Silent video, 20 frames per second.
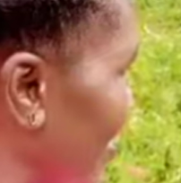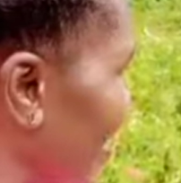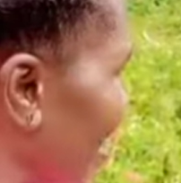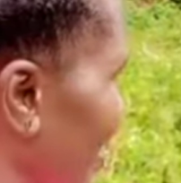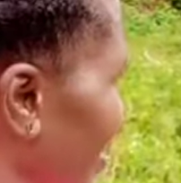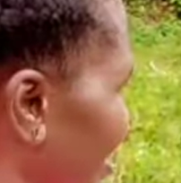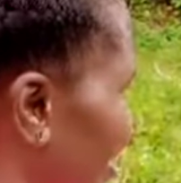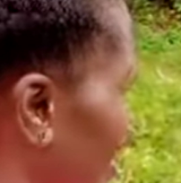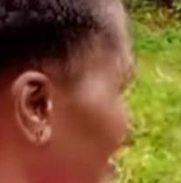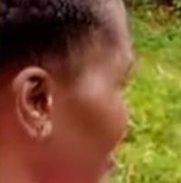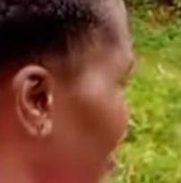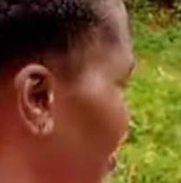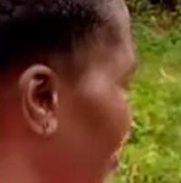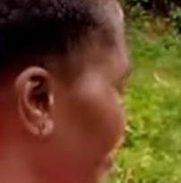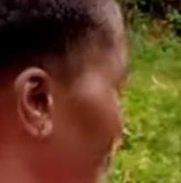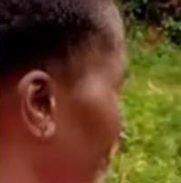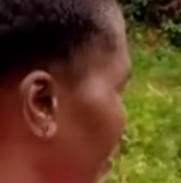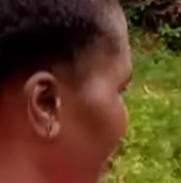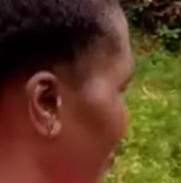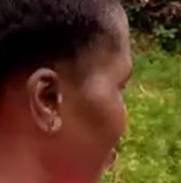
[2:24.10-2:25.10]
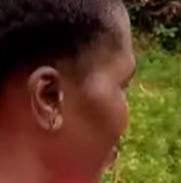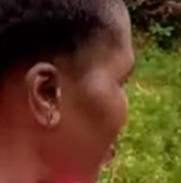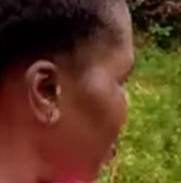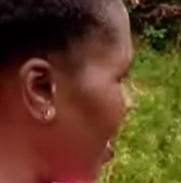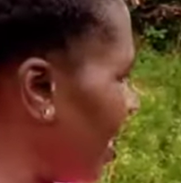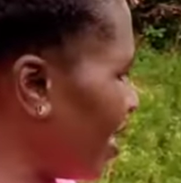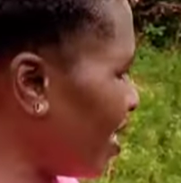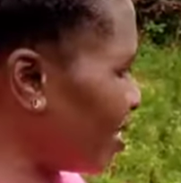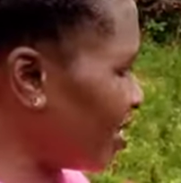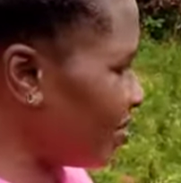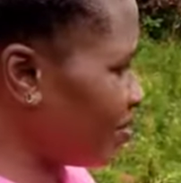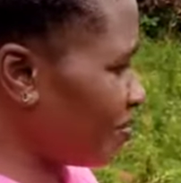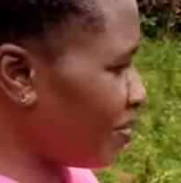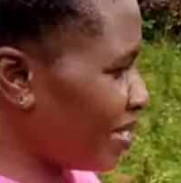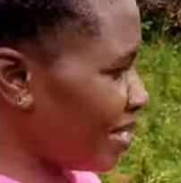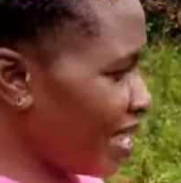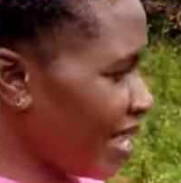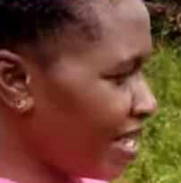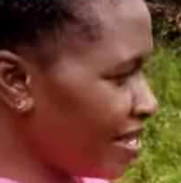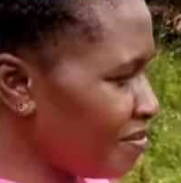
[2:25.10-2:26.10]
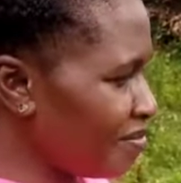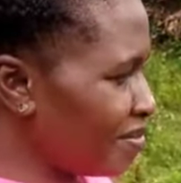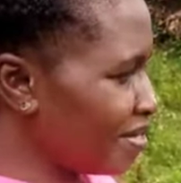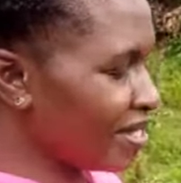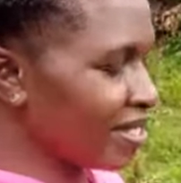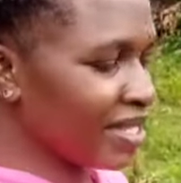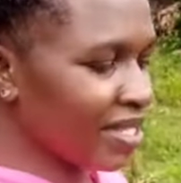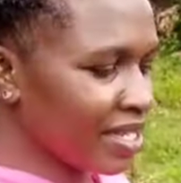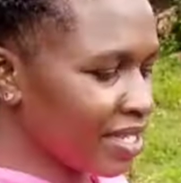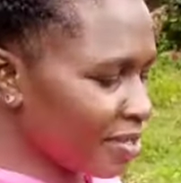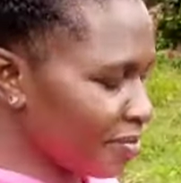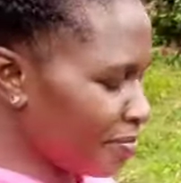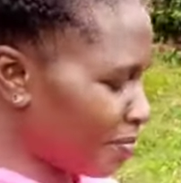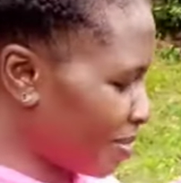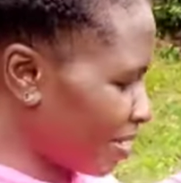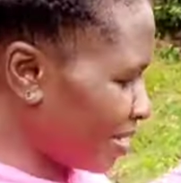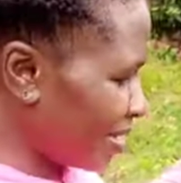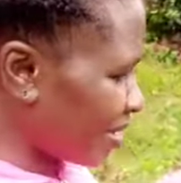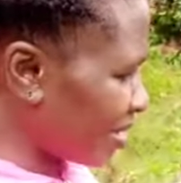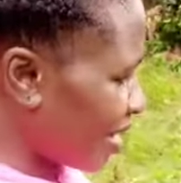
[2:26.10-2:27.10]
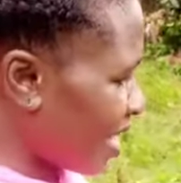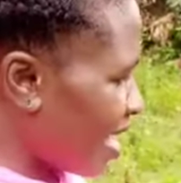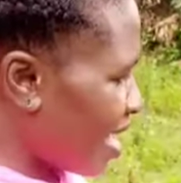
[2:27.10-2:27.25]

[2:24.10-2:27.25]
granny's compound, and behind me, this is space.